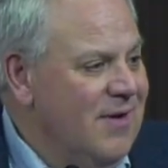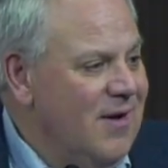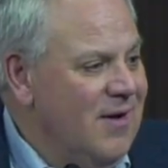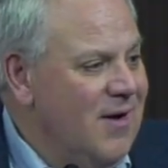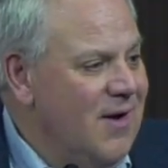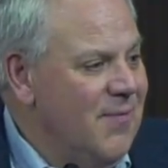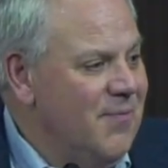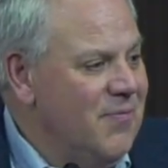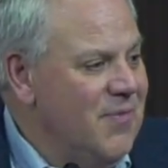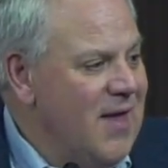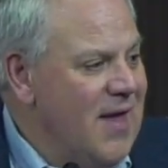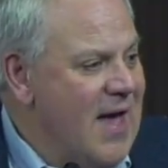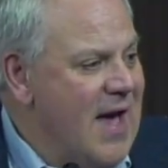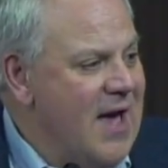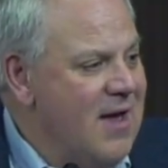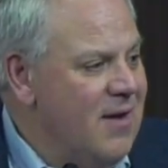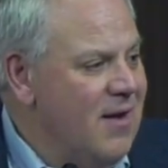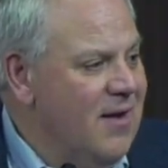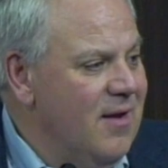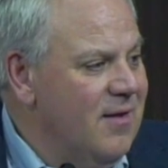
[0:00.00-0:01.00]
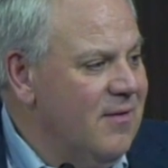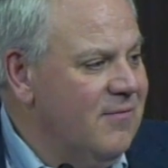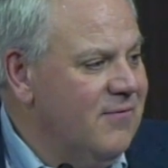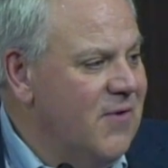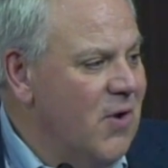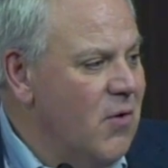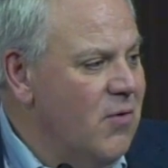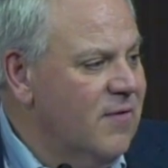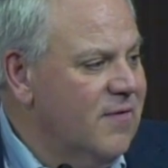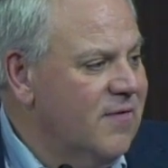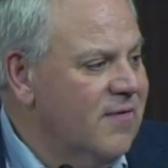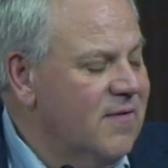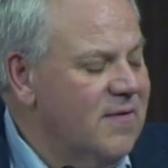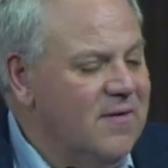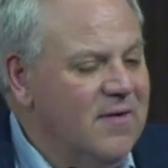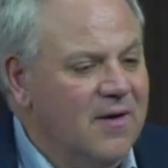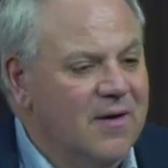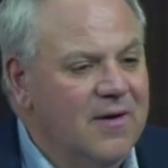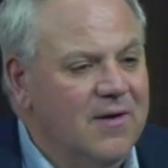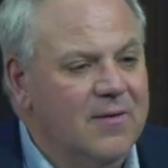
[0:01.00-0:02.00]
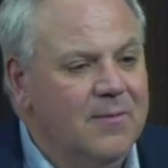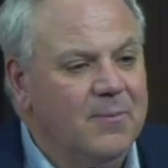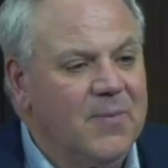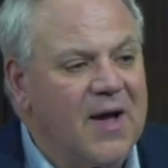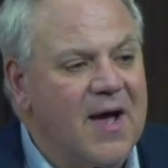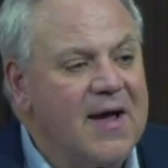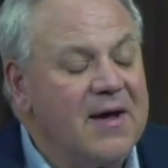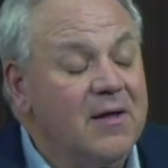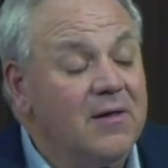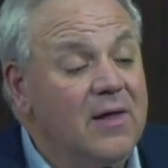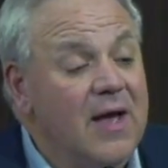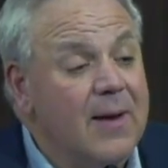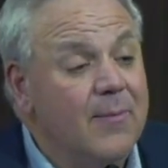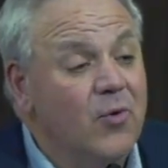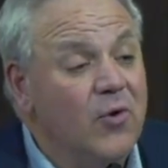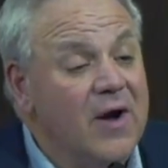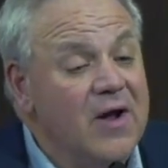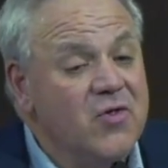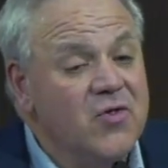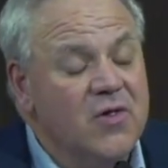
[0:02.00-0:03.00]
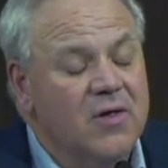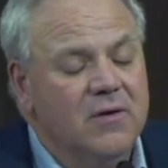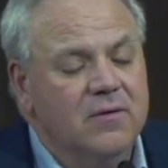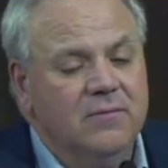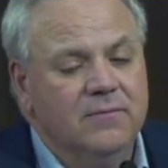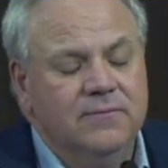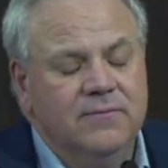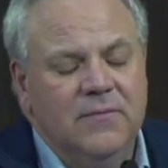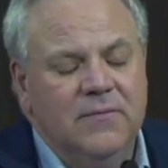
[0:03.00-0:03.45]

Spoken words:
at folks to buy collaboration.